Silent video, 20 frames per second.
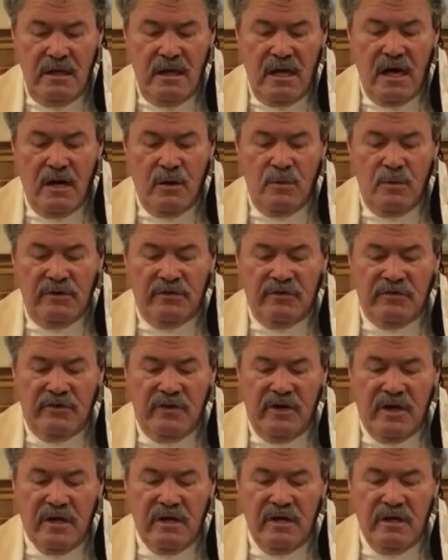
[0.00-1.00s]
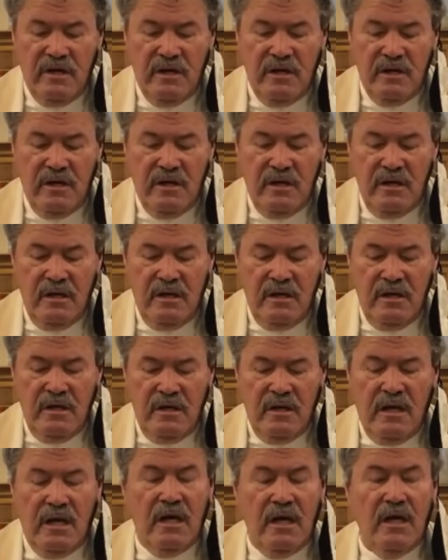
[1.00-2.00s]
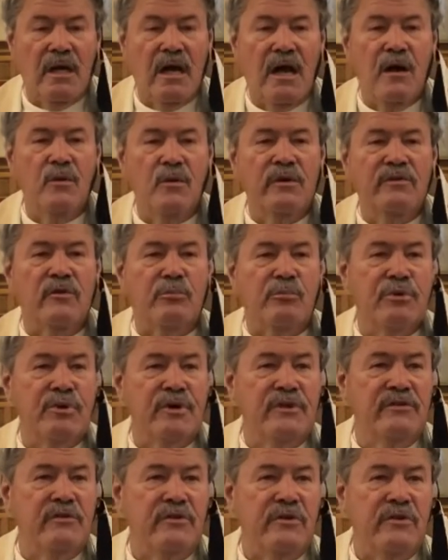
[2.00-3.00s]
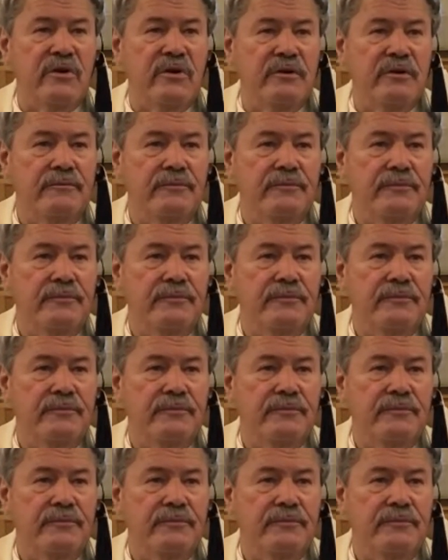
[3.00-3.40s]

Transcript: I was sick, and I was a prisoner.